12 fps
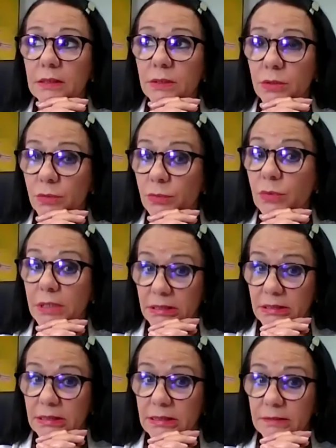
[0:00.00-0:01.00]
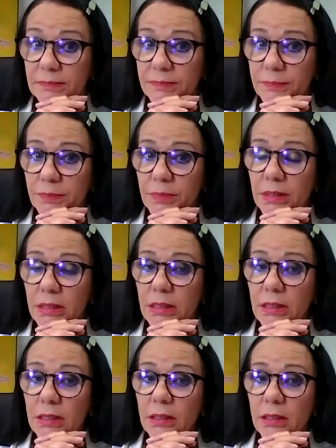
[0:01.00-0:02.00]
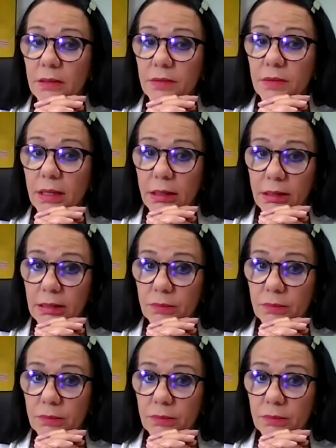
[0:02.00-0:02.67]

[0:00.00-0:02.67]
school kids. That